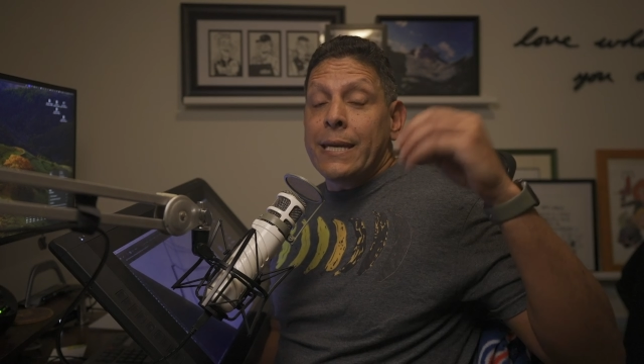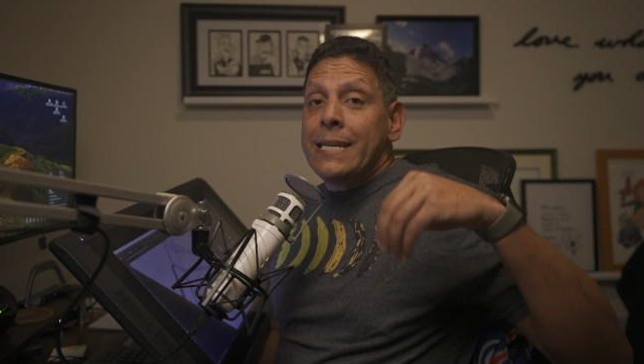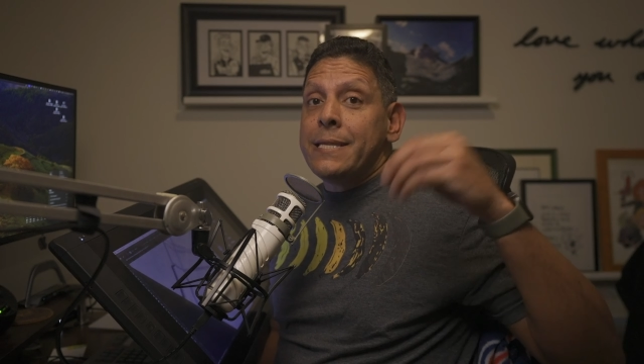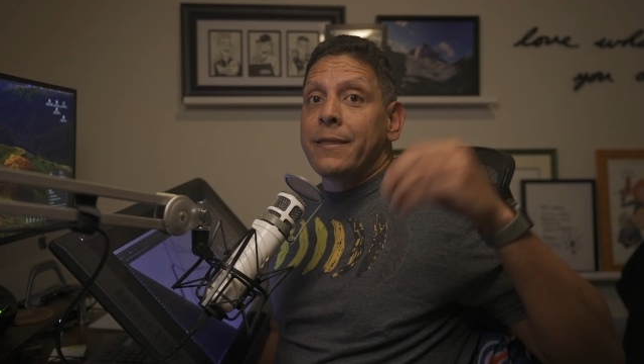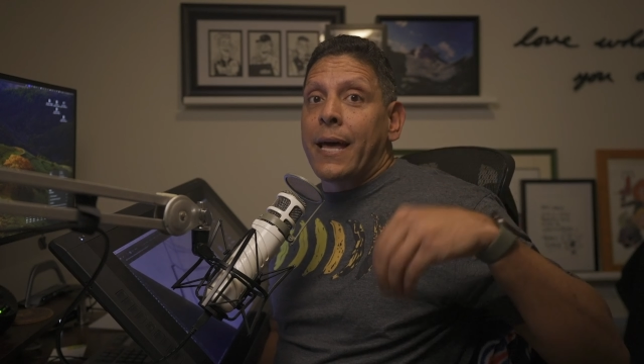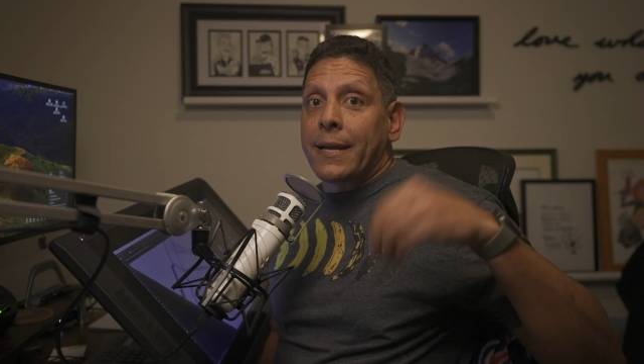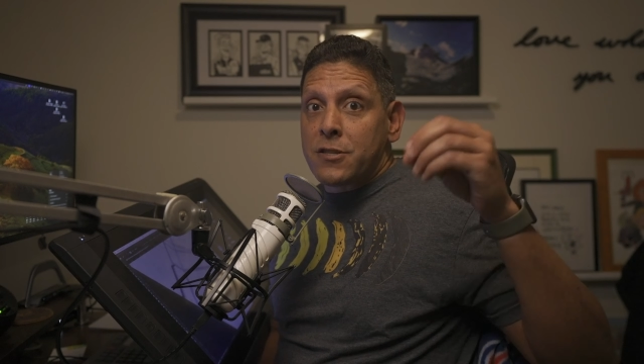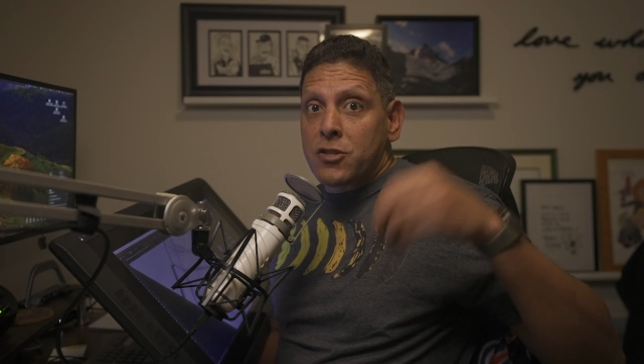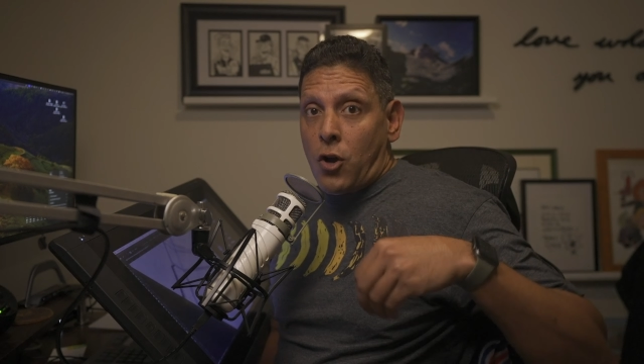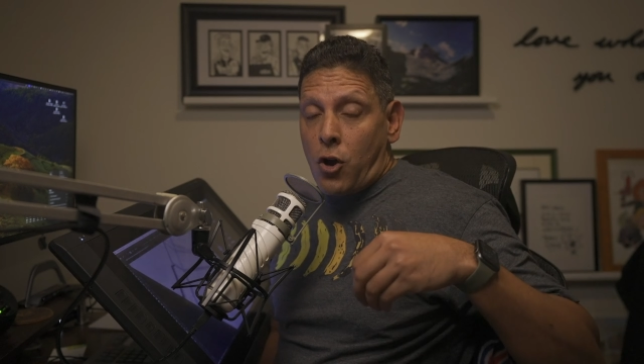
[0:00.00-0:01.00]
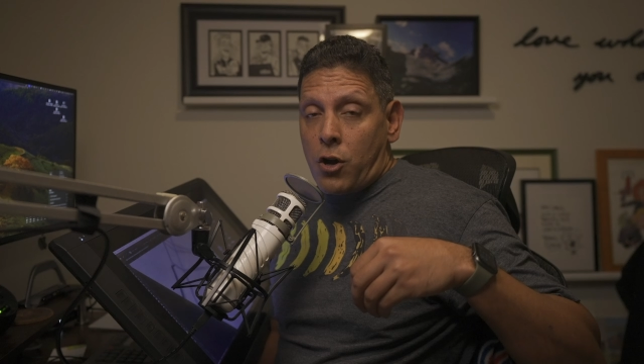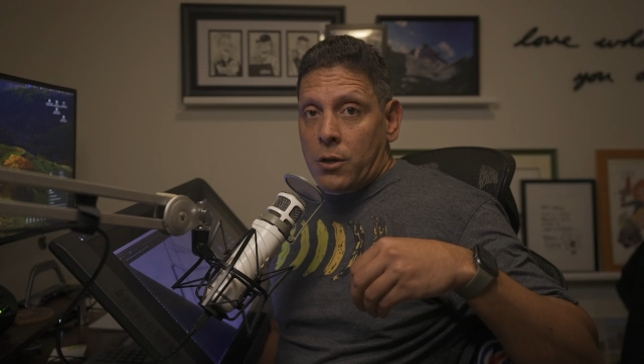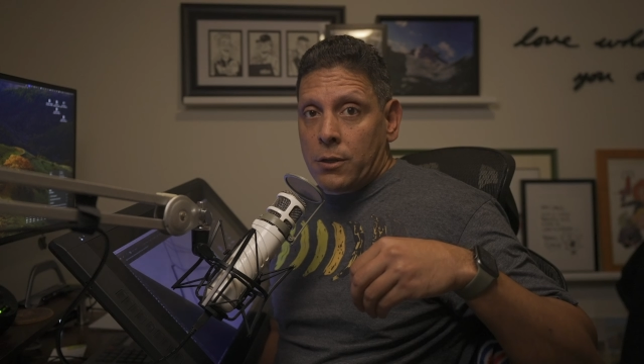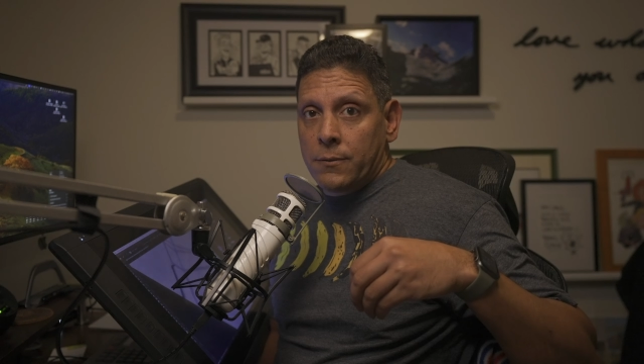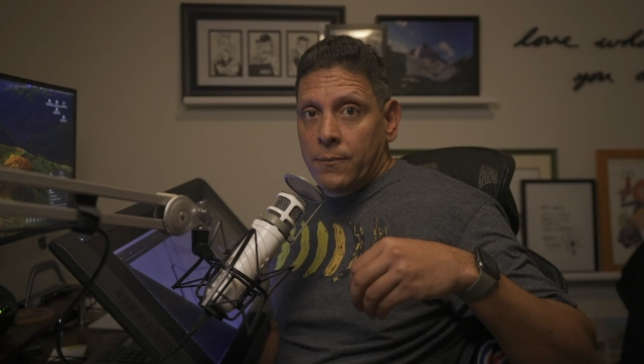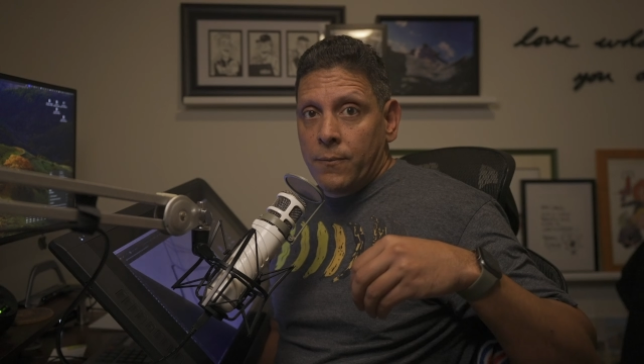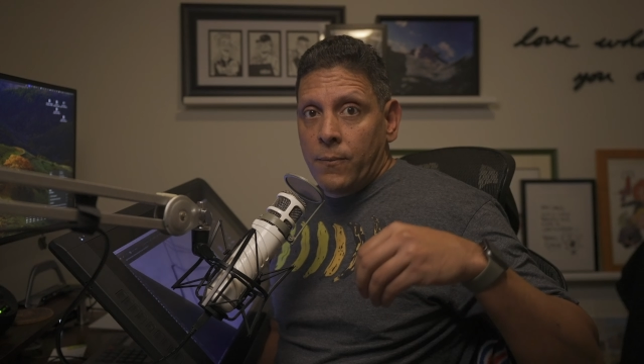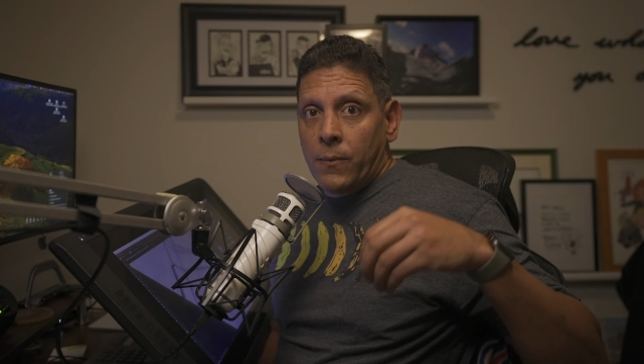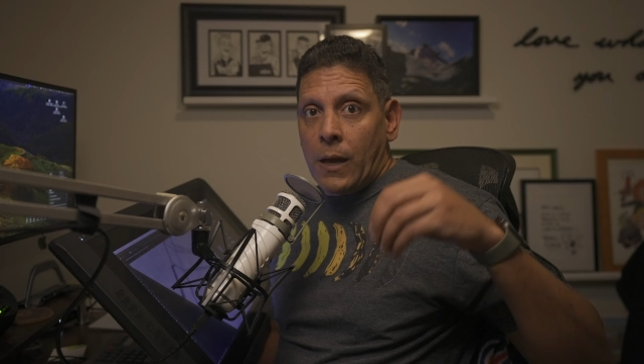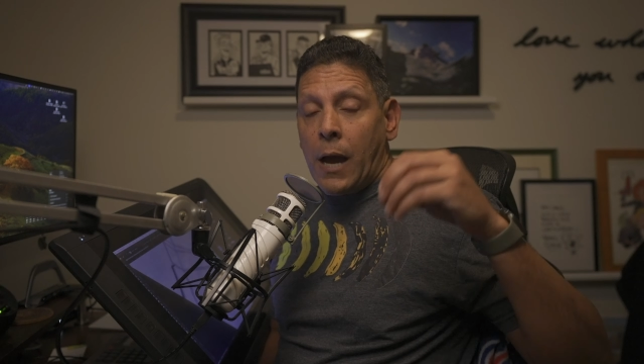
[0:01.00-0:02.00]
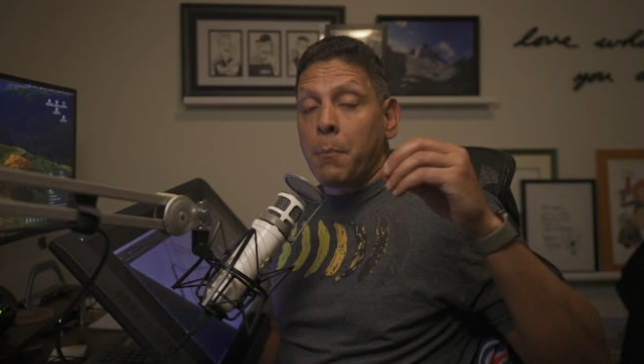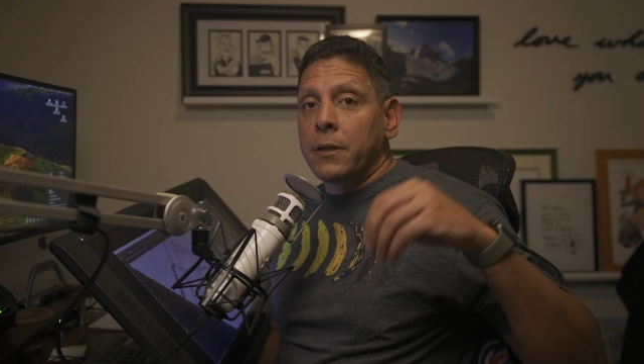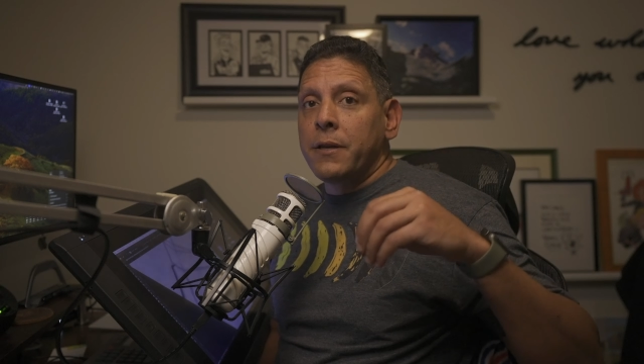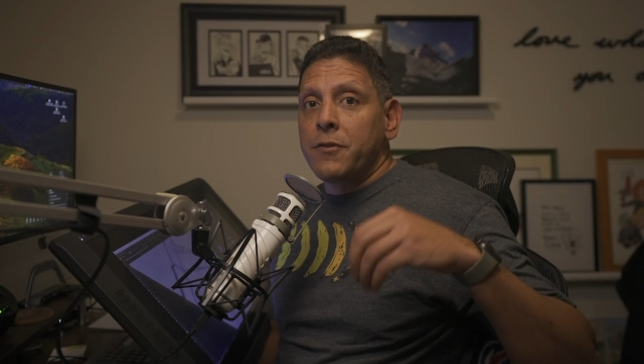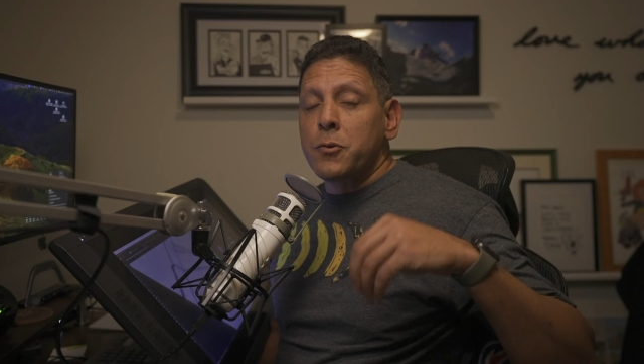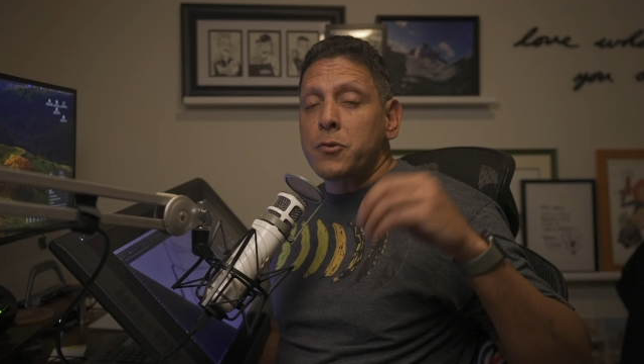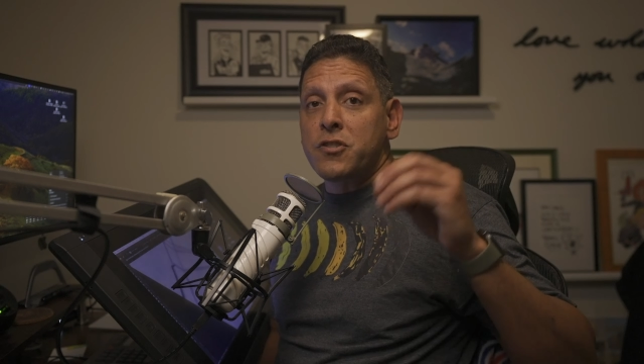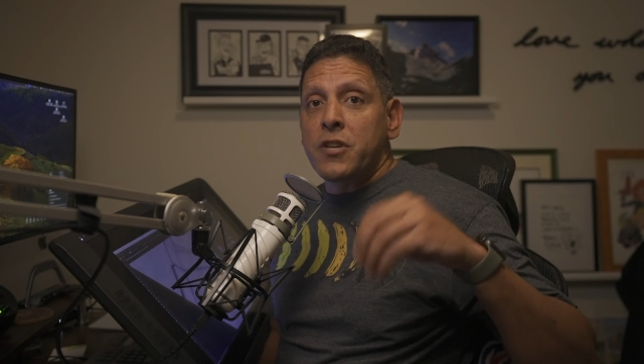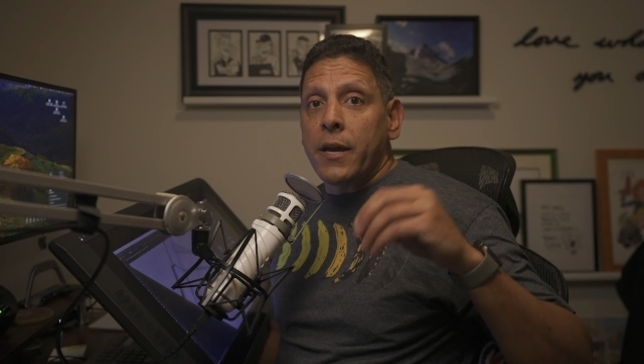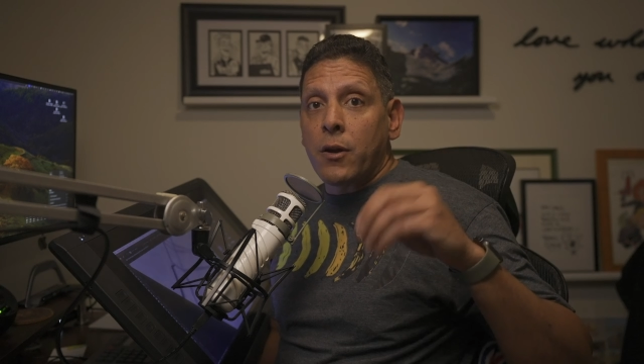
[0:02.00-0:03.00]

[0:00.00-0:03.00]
In that song, I believe it was J.